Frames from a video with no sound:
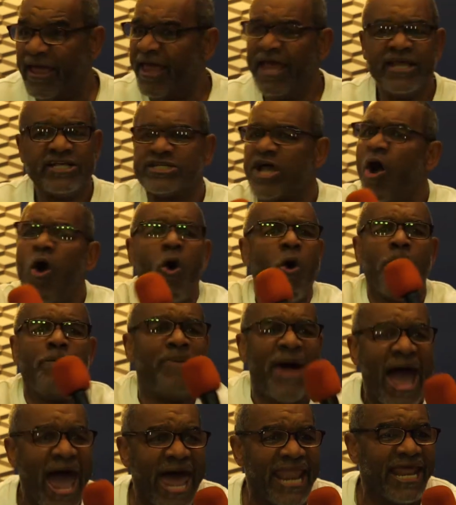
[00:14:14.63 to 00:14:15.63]
His whole
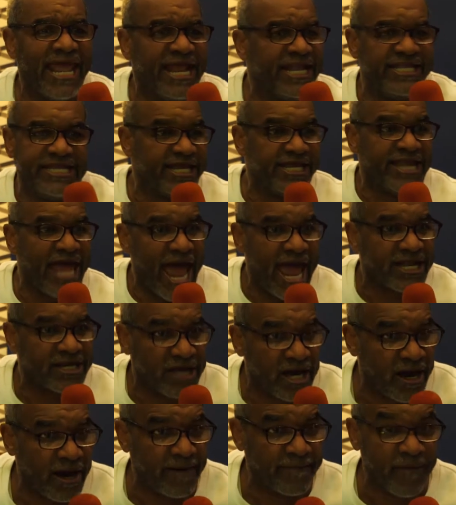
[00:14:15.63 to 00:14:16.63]
body did not
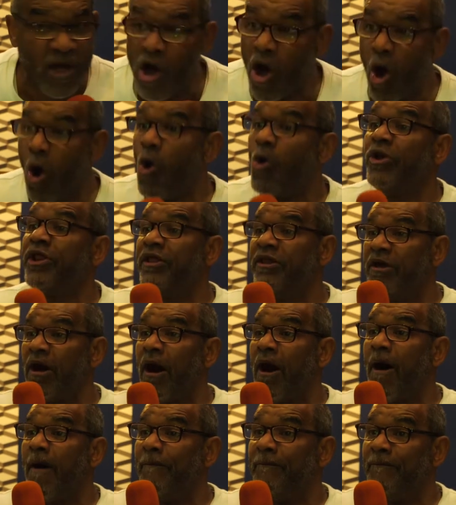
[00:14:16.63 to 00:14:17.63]
come, only
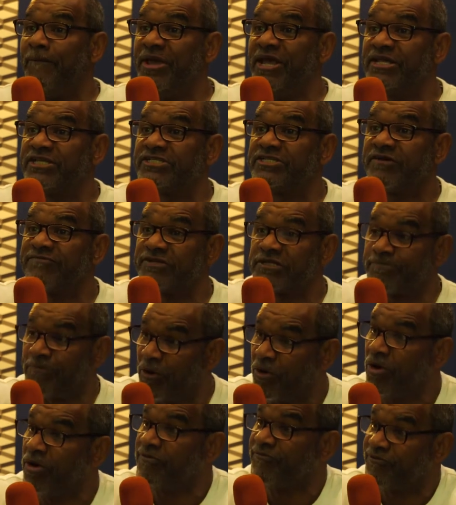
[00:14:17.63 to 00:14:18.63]
a piece of
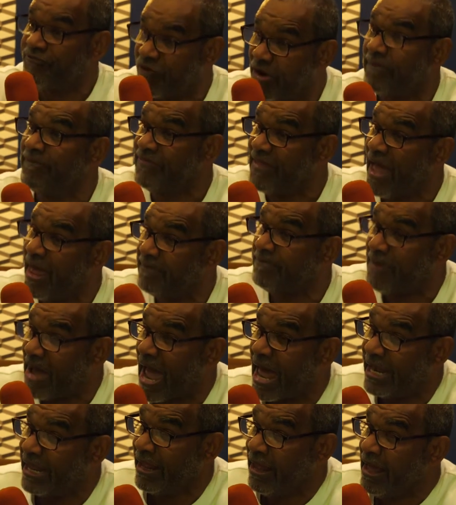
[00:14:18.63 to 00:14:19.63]
sperm from that
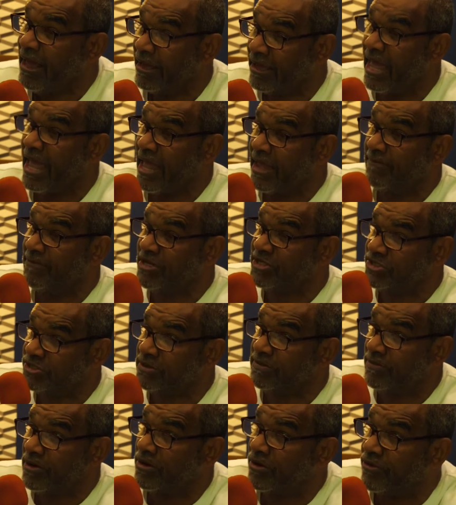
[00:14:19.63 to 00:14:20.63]
body came
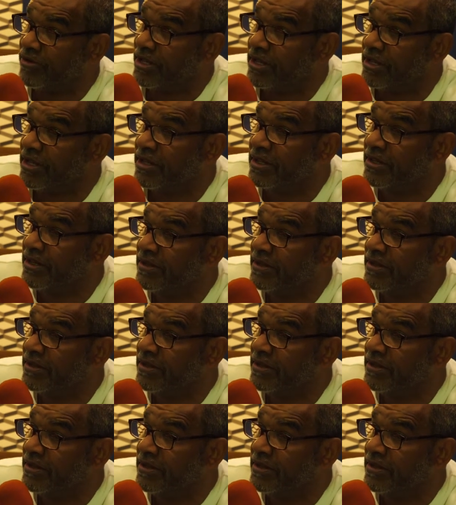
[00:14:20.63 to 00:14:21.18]
into Mary.